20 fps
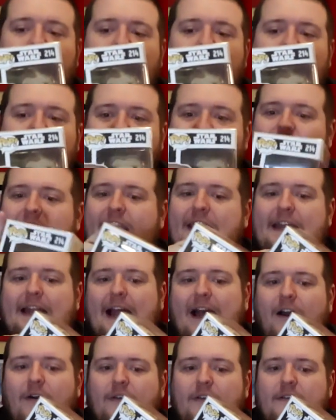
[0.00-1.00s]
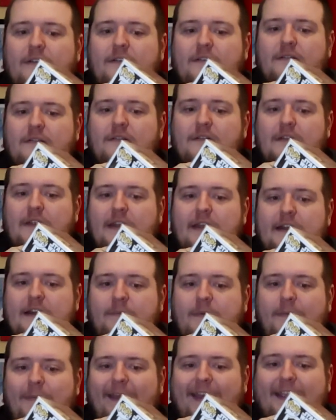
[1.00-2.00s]
We'll check it out and
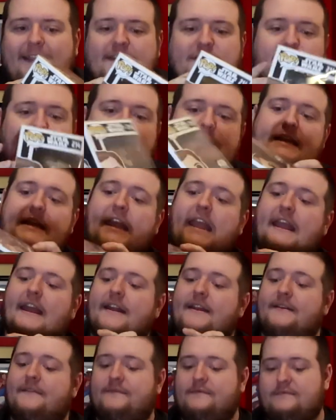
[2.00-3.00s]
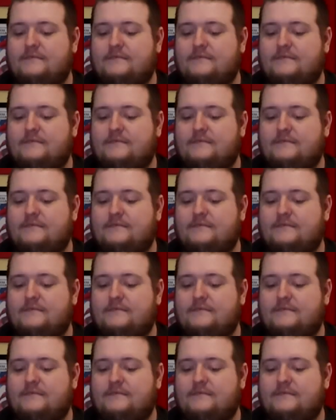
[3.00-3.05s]
be back as quick as I can.